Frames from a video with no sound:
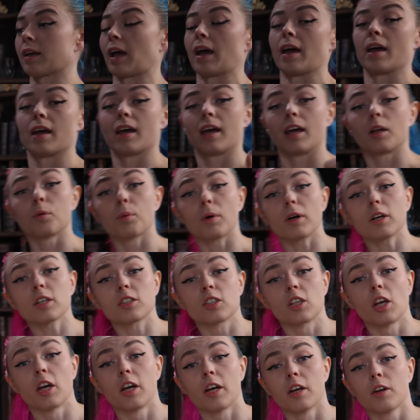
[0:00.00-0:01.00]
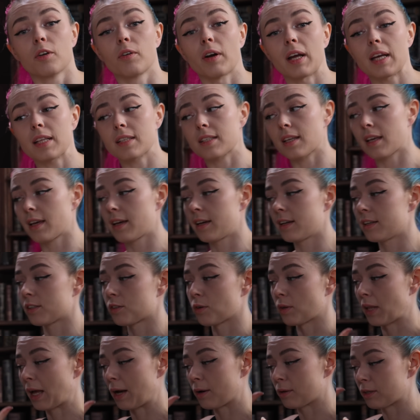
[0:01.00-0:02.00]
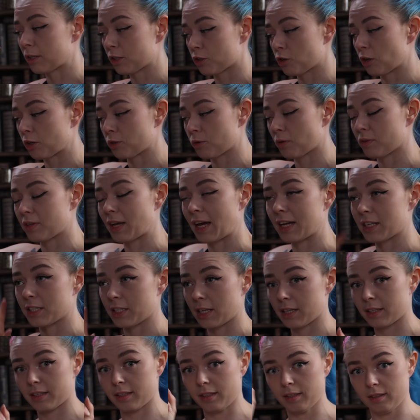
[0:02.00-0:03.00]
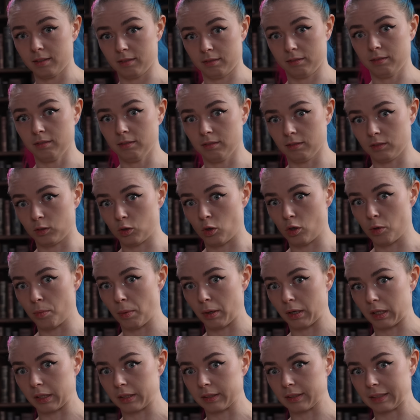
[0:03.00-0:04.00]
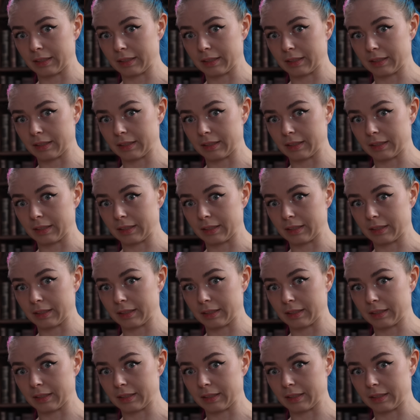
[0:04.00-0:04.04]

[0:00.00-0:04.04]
Okay, it works, great. So now let's try to attach it to the book.